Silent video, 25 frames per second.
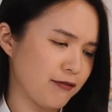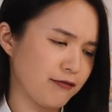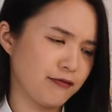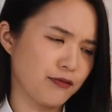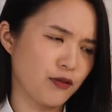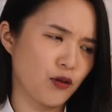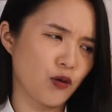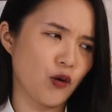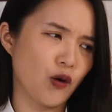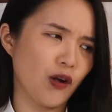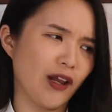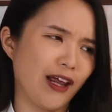
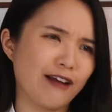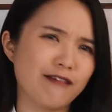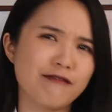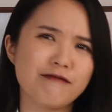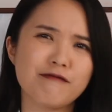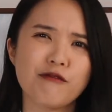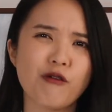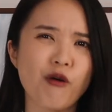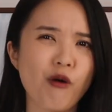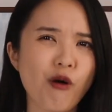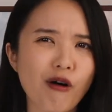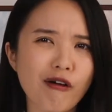for like
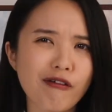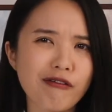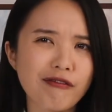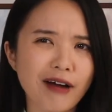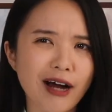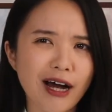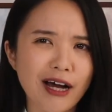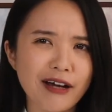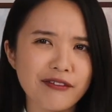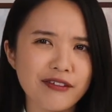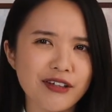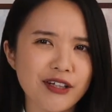four or
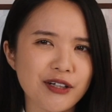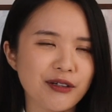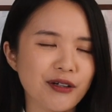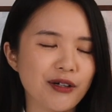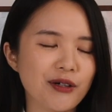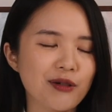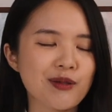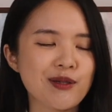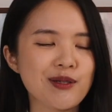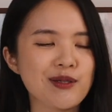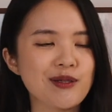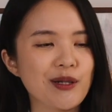five
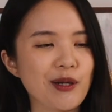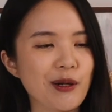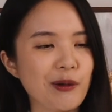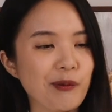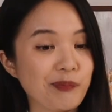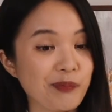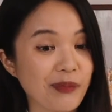euros so